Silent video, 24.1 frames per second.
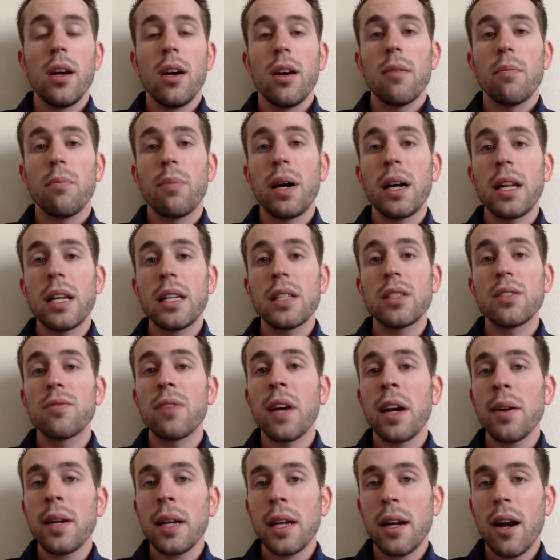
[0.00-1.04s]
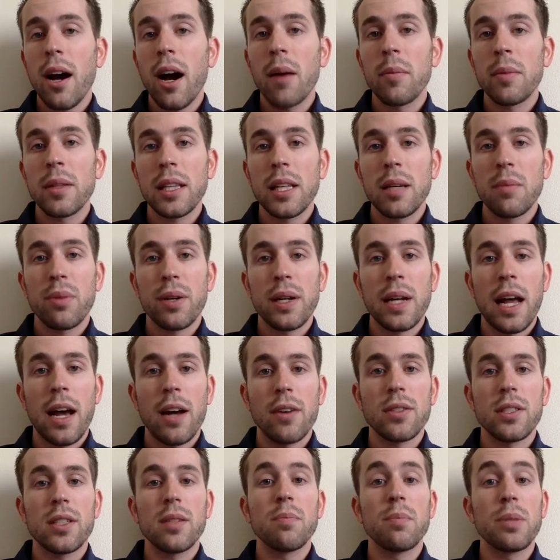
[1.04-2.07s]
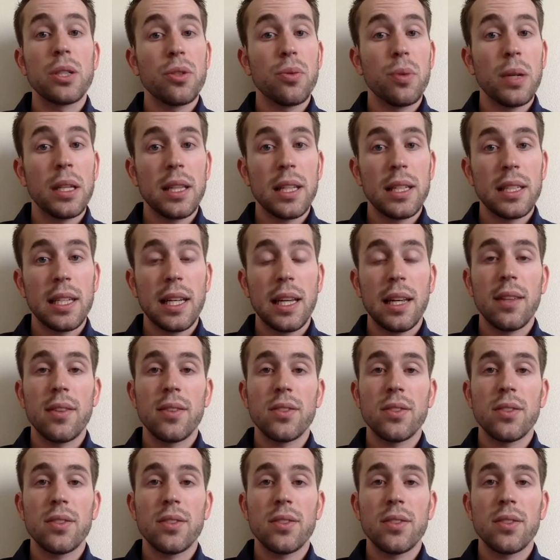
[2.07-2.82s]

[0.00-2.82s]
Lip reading: but it's very commonly pronounced between the teeth,